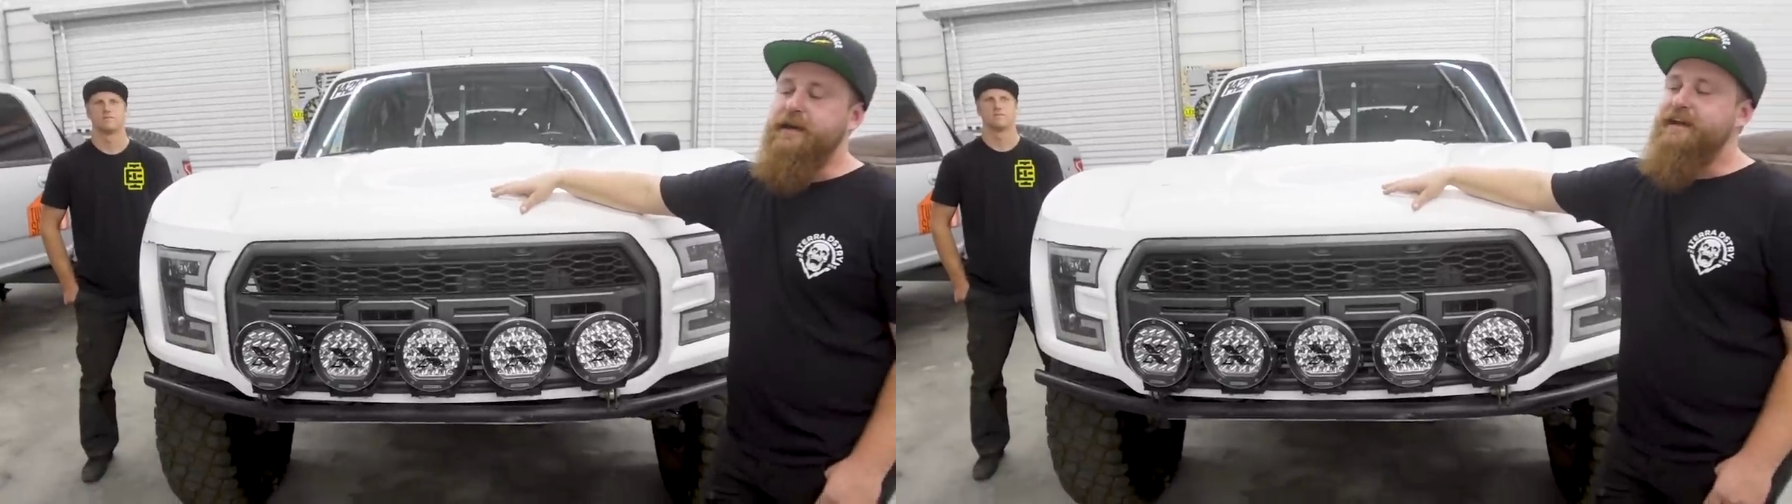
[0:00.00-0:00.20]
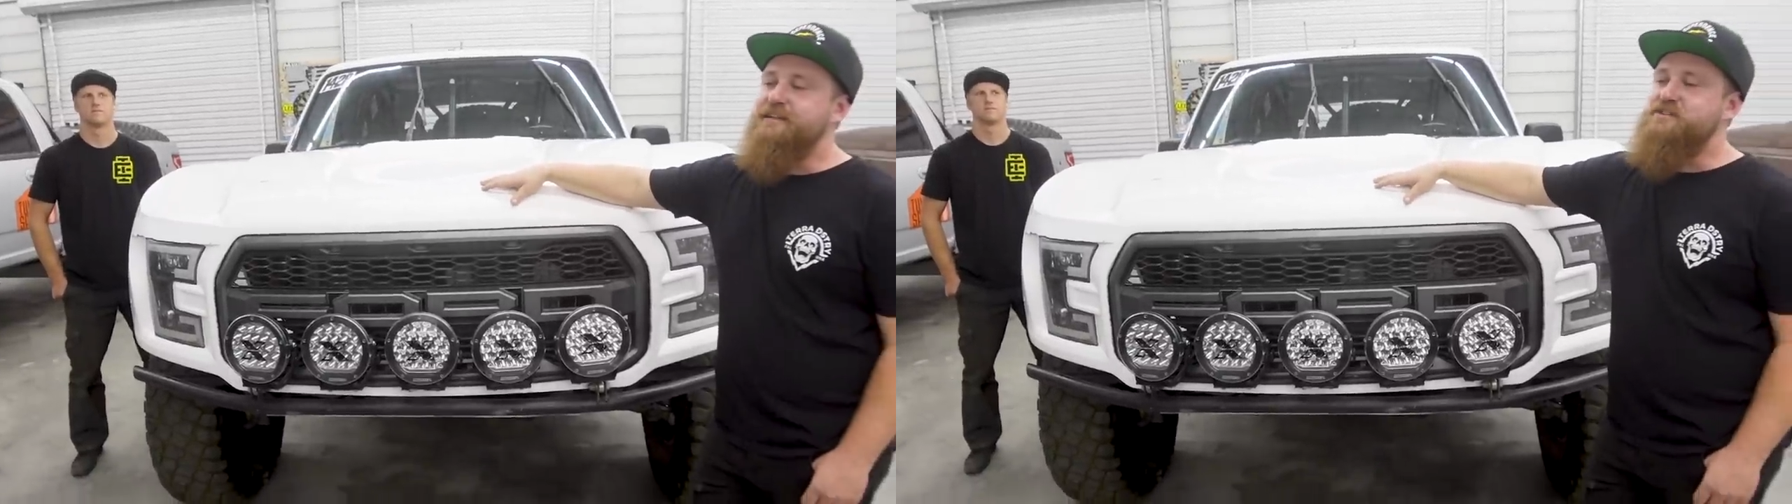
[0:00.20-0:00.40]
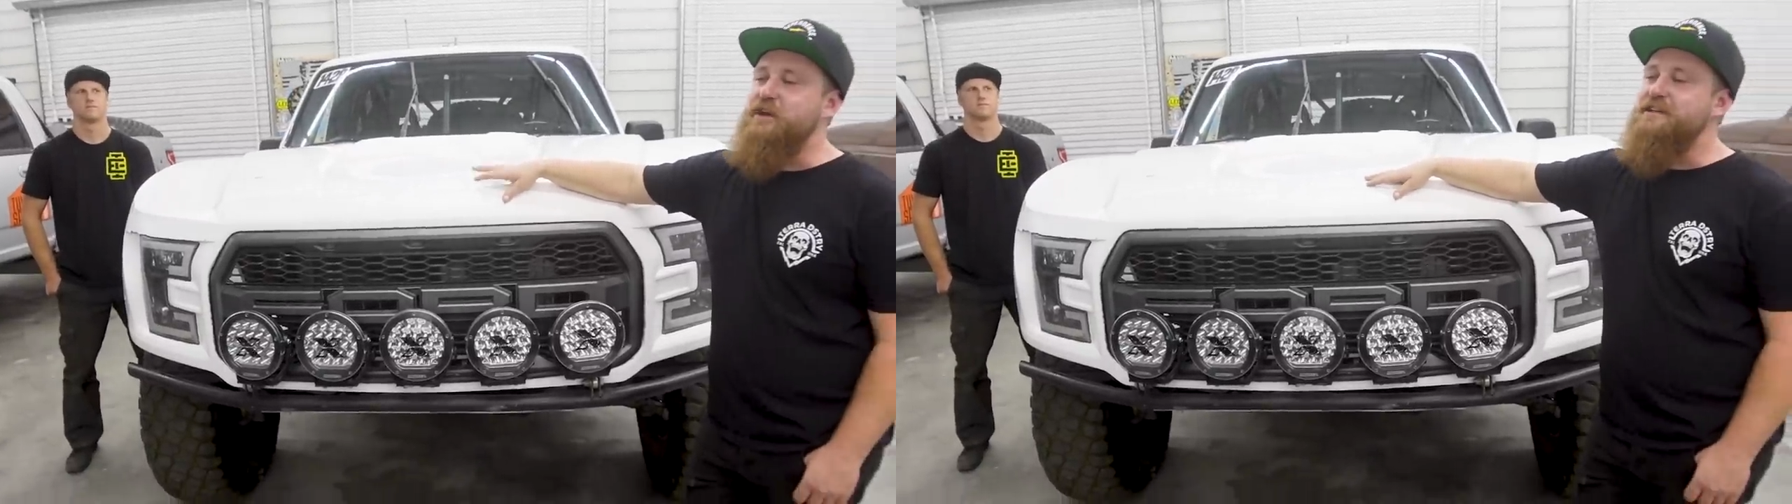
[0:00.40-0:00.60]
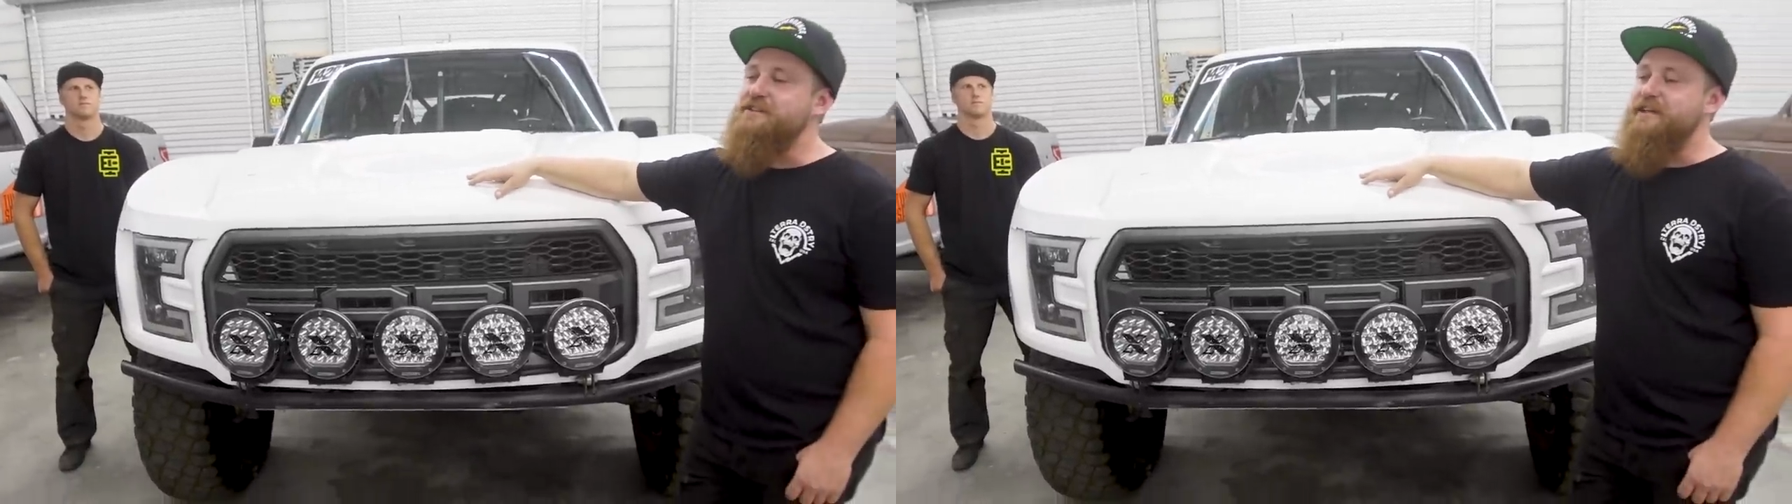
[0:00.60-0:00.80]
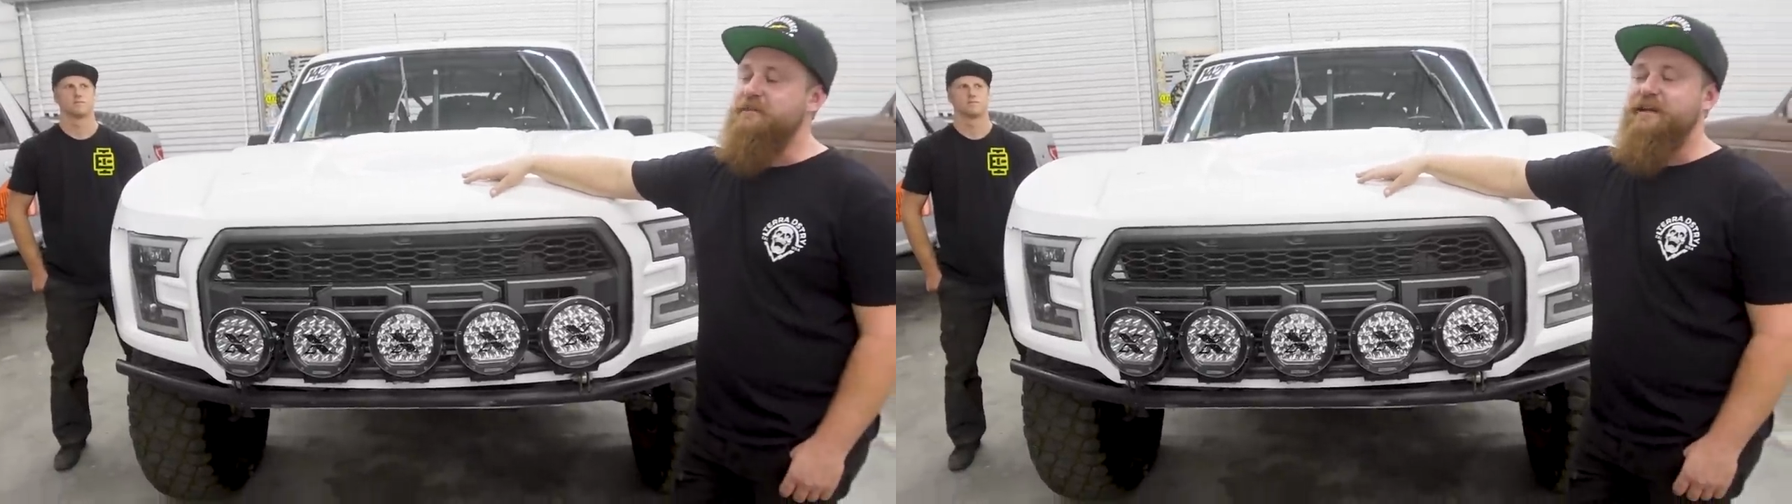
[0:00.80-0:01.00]
It
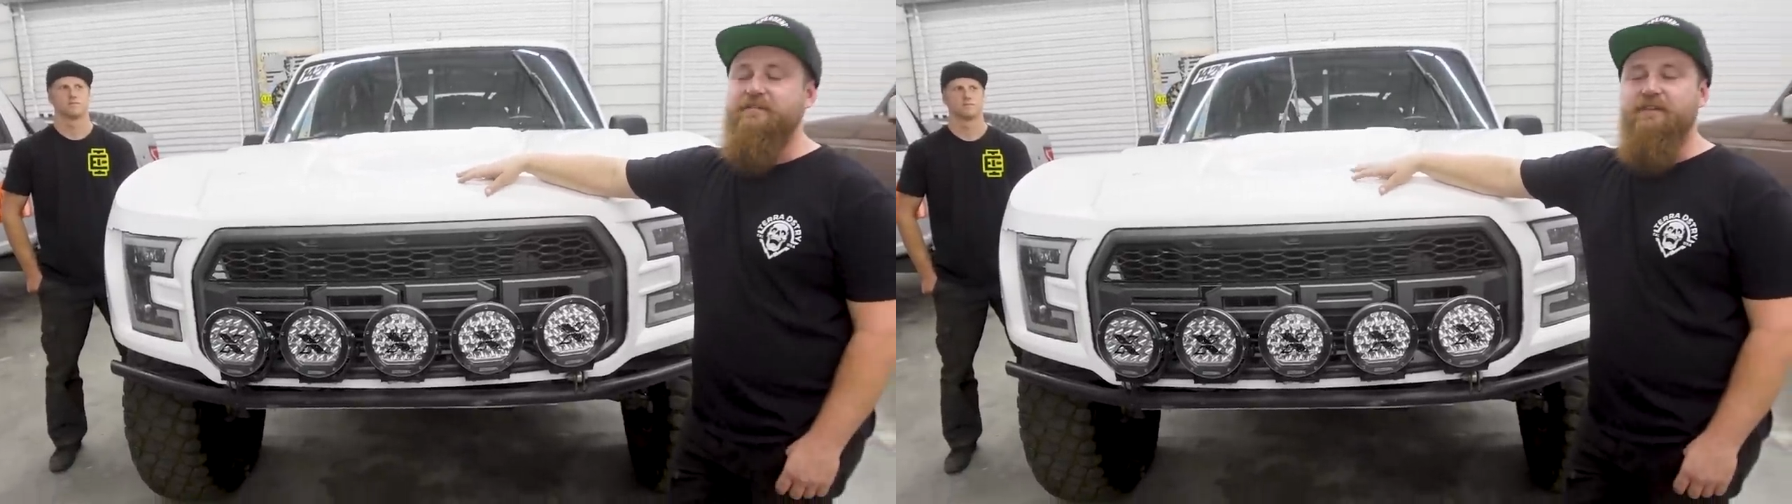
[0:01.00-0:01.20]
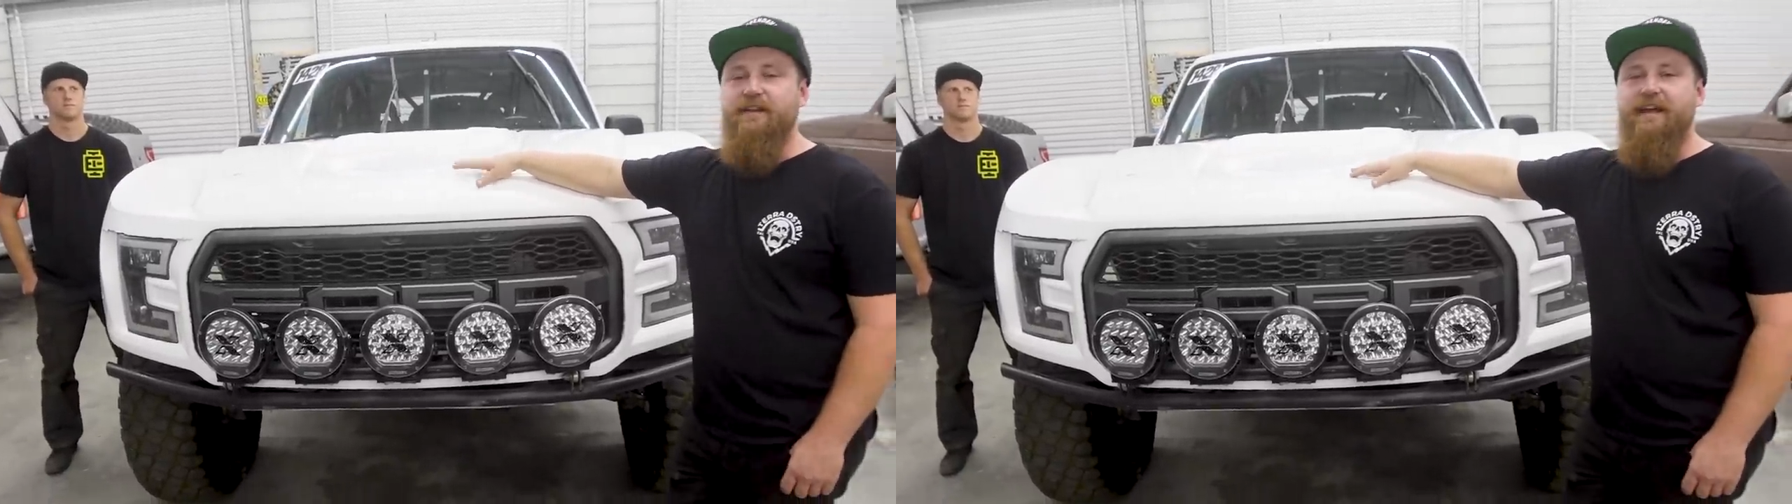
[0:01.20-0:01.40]
changes. I mean, I feel